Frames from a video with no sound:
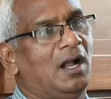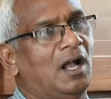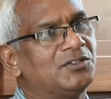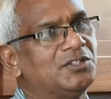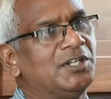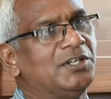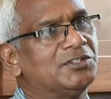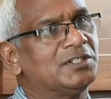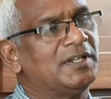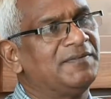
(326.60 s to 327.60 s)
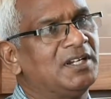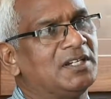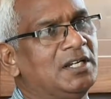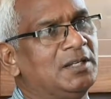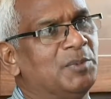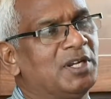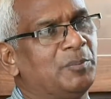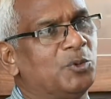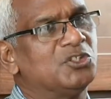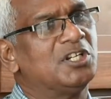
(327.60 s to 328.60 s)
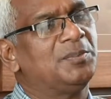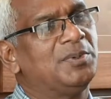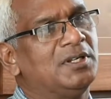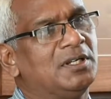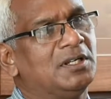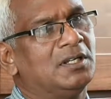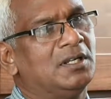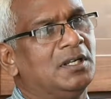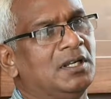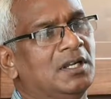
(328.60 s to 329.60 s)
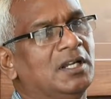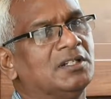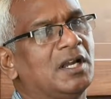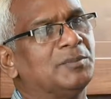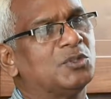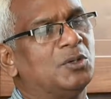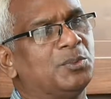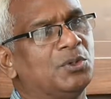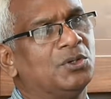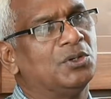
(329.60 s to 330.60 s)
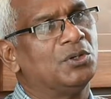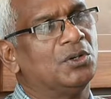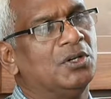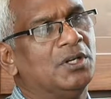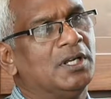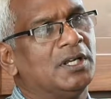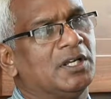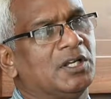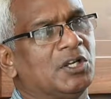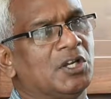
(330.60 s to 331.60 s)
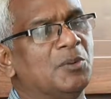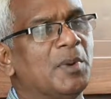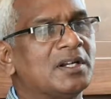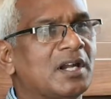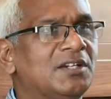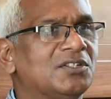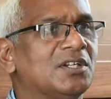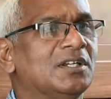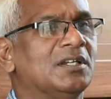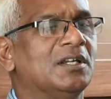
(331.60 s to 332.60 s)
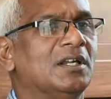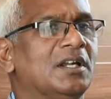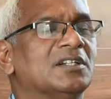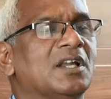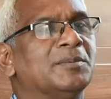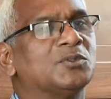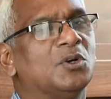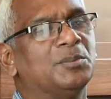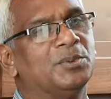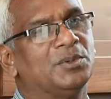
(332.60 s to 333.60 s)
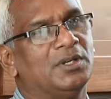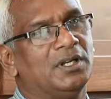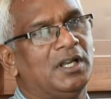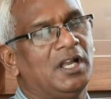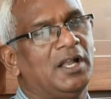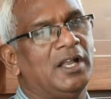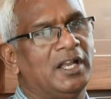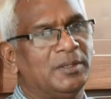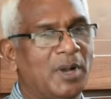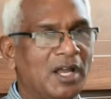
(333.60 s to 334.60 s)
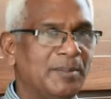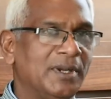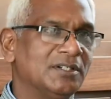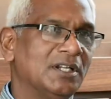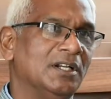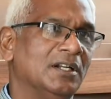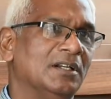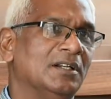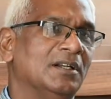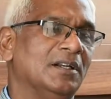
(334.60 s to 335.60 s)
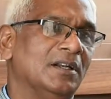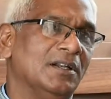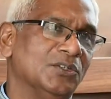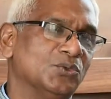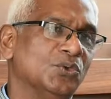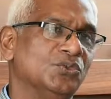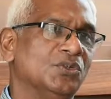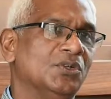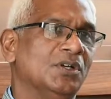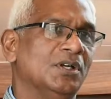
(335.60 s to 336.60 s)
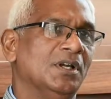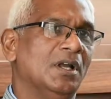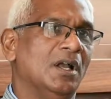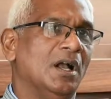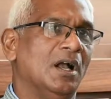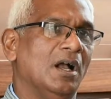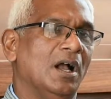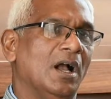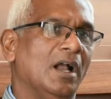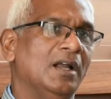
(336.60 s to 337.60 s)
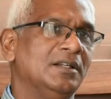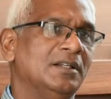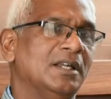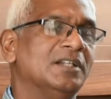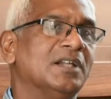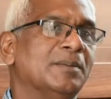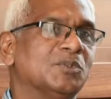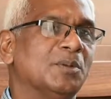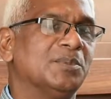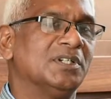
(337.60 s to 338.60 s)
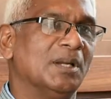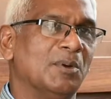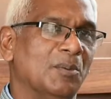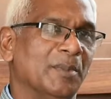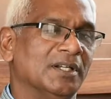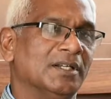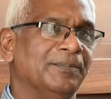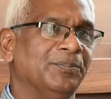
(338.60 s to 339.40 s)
ASI is definitely very positive in terms of human rights, in terms of environmental issues, and in terms of development.